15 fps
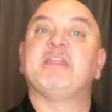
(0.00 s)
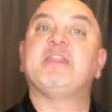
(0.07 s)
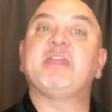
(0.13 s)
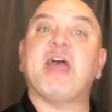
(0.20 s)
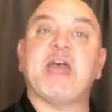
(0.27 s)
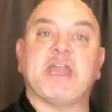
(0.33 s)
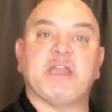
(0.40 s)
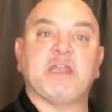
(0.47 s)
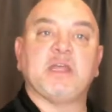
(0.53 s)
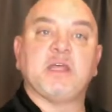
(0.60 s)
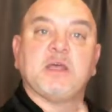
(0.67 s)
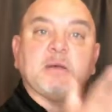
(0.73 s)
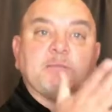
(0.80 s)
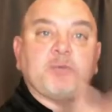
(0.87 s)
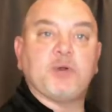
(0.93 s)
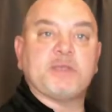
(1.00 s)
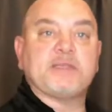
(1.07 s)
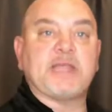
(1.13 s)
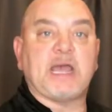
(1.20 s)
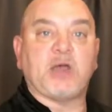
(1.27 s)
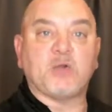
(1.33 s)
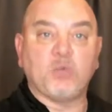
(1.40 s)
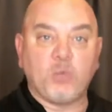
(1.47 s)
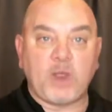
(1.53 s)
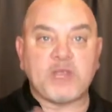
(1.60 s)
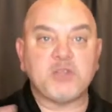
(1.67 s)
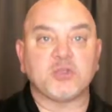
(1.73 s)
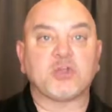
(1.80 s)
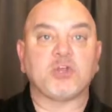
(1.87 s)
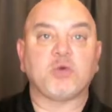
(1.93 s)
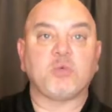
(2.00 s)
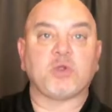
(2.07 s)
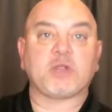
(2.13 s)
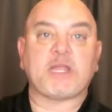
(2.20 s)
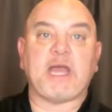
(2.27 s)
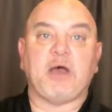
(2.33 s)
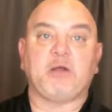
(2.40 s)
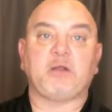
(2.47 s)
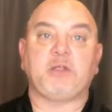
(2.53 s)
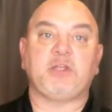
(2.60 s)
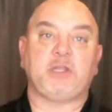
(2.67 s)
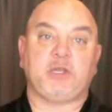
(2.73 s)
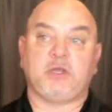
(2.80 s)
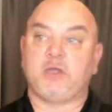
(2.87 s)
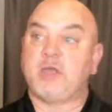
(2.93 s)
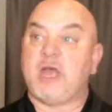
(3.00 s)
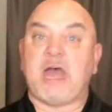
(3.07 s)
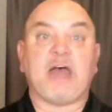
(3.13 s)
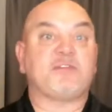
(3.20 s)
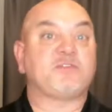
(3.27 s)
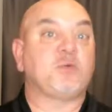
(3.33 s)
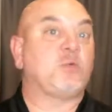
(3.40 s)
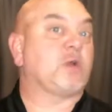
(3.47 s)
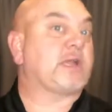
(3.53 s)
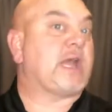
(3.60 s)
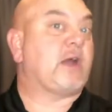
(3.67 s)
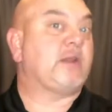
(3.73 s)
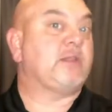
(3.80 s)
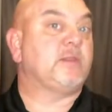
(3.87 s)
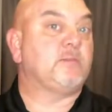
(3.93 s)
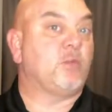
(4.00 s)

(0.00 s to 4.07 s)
Then put down when you're going to work out. Are you going to have to work out in the